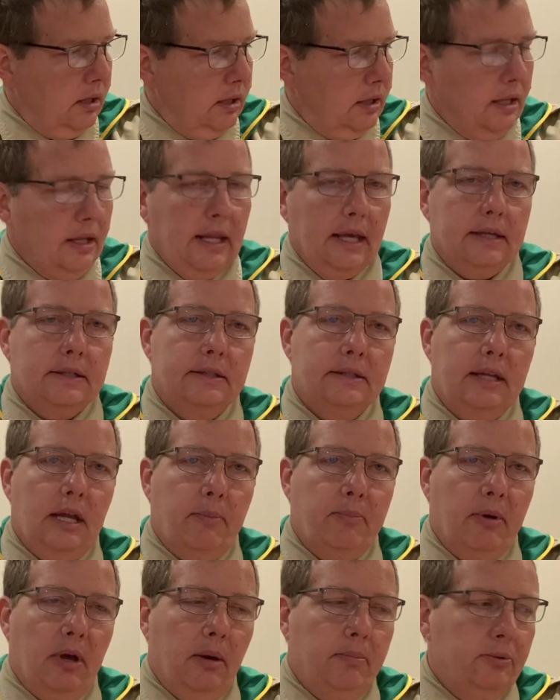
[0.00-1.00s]
The next
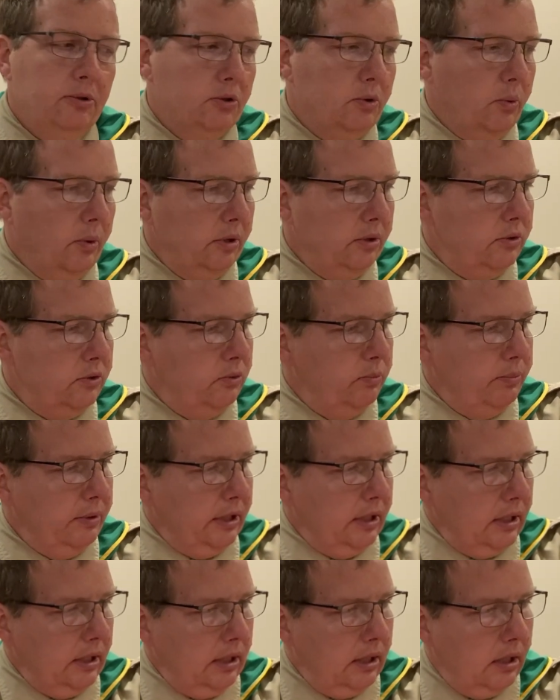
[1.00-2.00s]
step up is going to
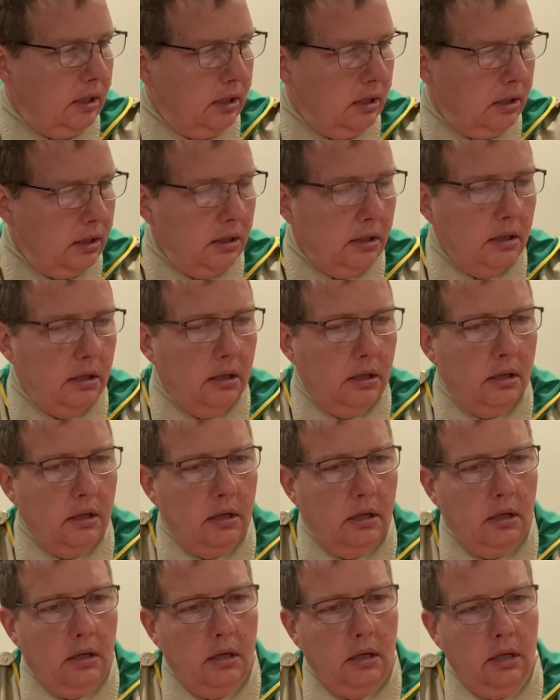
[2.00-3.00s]
be
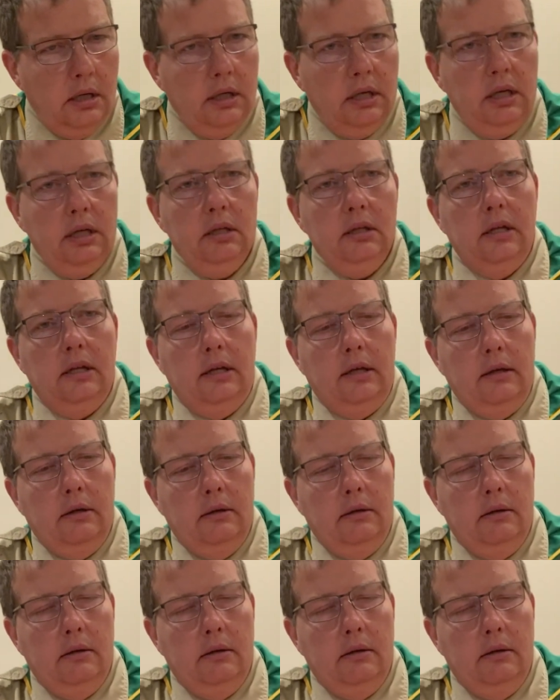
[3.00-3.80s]
kindling.